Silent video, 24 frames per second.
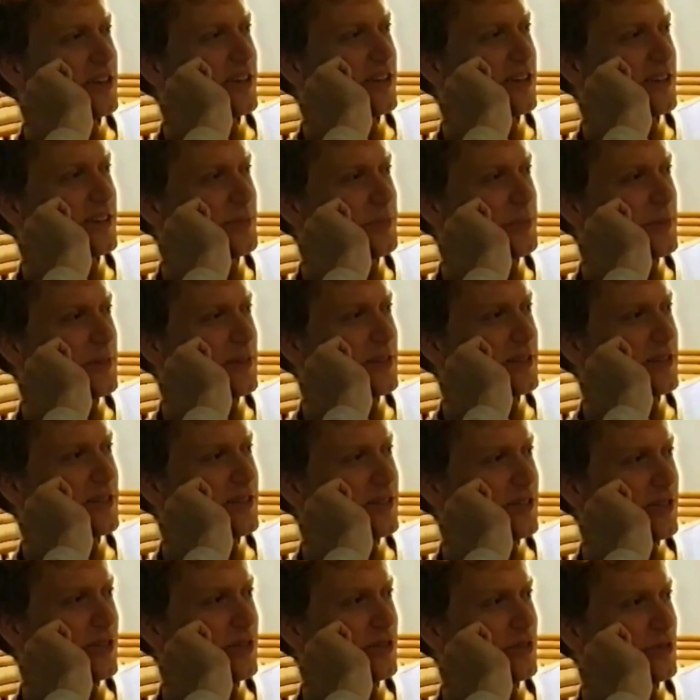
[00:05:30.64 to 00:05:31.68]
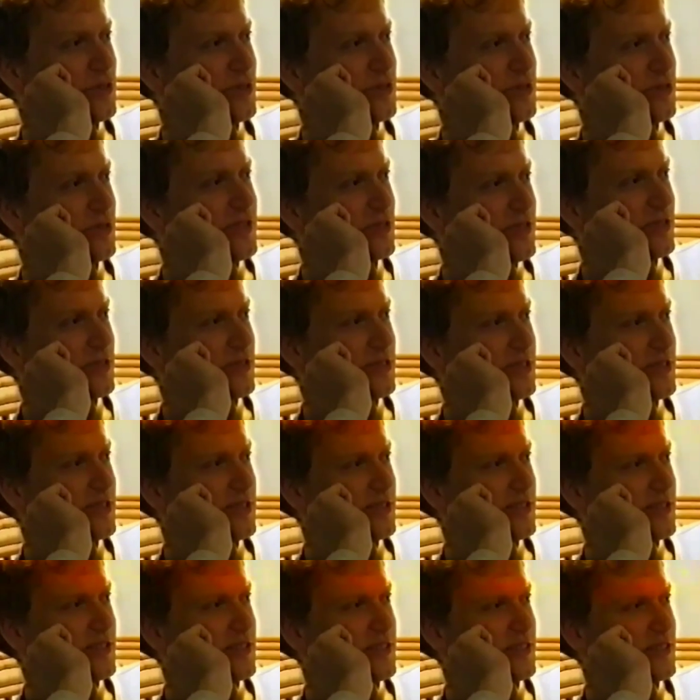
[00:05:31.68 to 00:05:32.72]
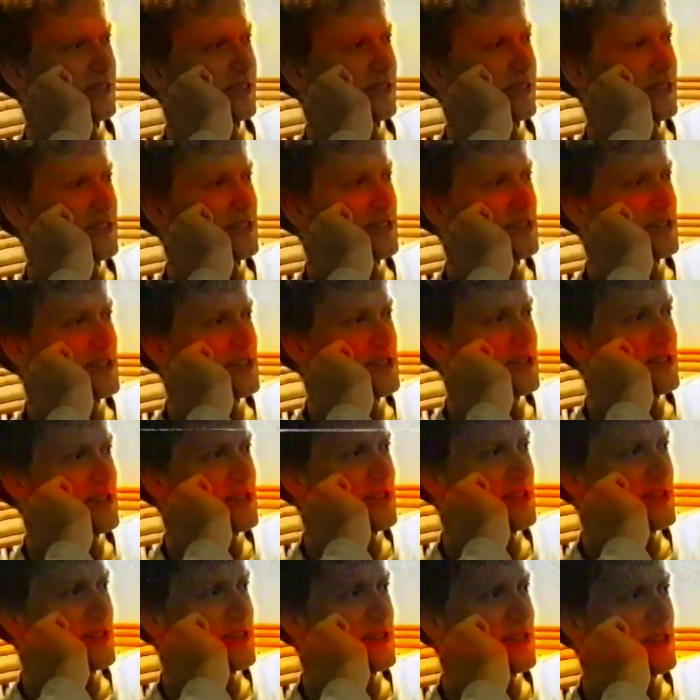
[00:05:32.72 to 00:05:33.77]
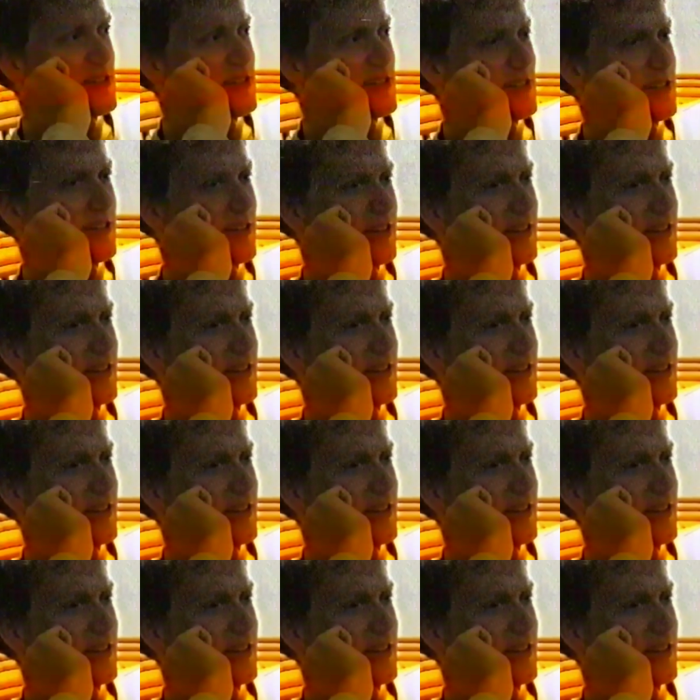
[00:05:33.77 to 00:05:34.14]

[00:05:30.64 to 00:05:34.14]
Charles and I are so nice. True. Oh, I think Charles and I are nice.